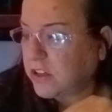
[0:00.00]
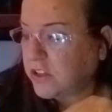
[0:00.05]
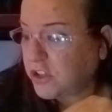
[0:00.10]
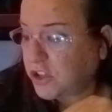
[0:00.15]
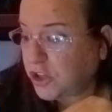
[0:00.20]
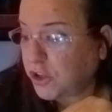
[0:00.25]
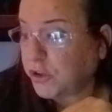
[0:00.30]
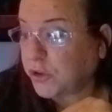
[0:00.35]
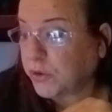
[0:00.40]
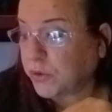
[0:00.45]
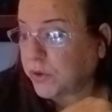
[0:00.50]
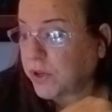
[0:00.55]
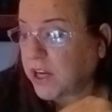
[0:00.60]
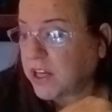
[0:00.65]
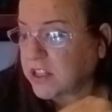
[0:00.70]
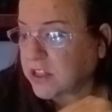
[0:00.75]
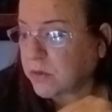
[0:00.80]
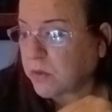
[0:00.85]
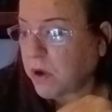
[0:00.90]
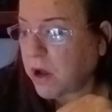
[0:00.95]
too,
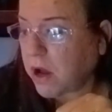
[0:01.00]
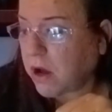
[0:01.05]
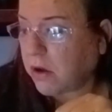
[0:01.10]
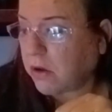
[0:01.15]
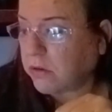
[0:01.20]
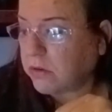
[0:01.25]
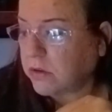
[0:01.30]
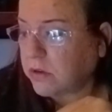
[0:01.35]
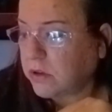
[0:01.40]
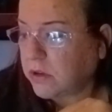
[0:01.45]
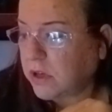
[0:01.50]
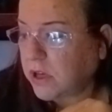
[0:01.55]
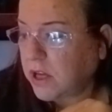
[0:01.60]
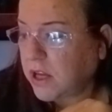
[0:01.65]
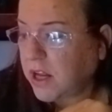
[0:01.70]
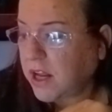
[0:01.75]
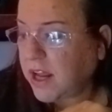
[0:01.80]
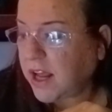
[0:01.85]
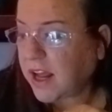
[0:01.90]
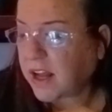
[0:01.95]
as well
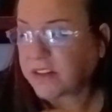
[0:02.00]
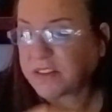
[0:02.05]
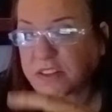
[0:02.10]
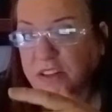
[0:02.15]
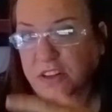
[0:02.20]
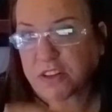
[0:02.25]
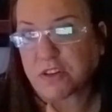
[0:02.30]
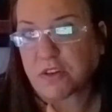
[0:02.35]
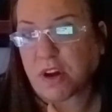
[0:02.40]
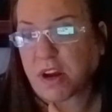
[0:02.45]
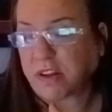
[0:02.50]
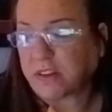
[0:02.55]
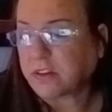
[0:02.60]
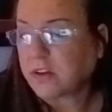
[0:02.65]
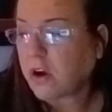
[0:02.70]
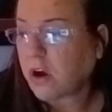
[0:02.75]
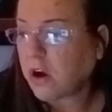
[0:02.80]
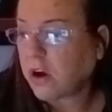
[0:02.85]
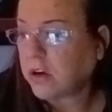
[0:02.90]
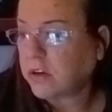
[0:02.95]
as the Strength
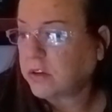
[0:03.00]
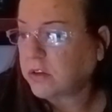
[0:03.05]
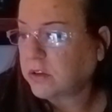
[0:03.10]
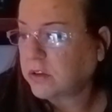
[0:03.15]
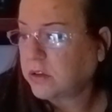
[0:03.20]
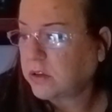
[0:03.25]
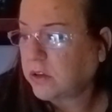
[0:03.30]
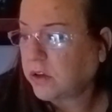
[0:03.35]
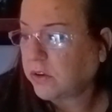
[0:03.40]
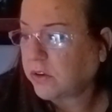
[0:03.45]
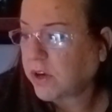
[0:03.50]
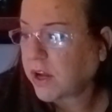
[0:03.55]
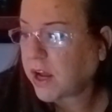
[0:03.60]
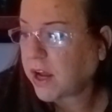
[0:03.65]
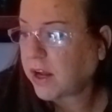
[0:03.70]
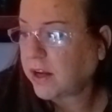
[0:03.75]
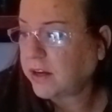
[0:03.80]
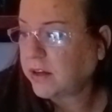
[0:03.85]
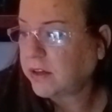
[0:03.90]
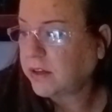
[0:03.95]
card.
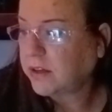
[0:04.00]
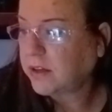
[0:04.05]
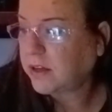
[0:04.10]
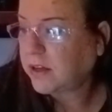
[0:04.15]
Okay?